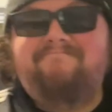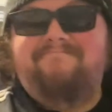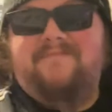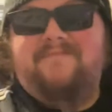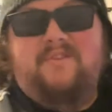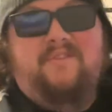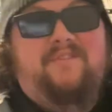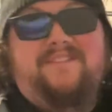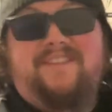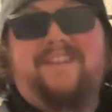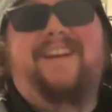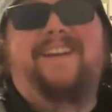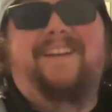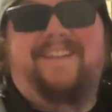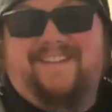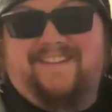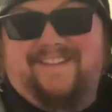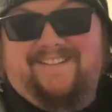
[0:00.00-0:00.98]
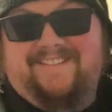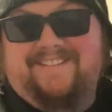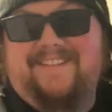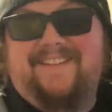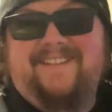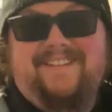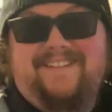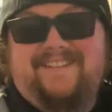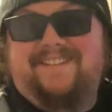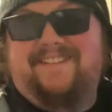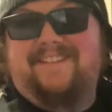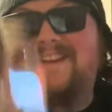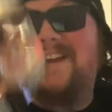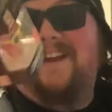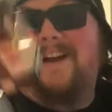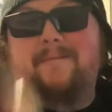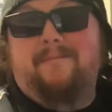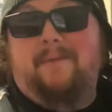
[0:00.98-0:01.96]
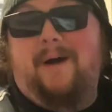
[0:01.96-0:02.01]
didn't see anything.
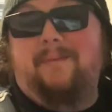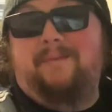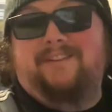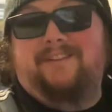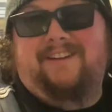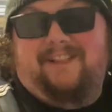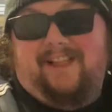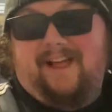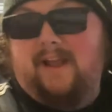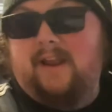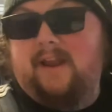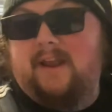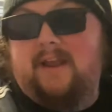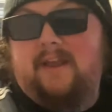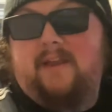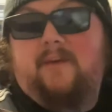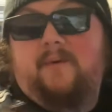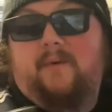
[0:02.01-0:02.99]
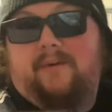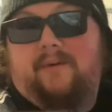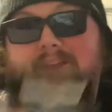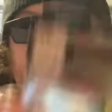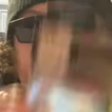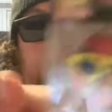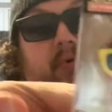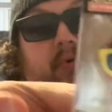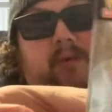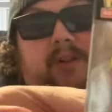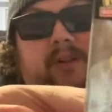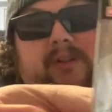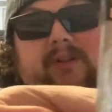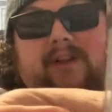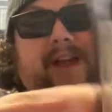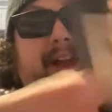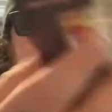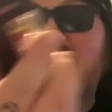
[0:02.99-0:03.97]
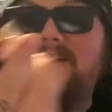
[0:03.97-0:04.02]
I bobbled it a lot. We got the pool.
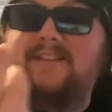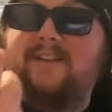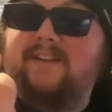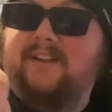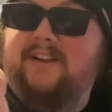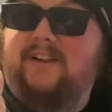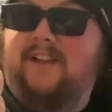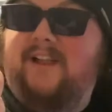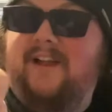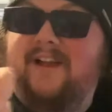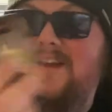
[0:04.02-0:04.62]
I like the little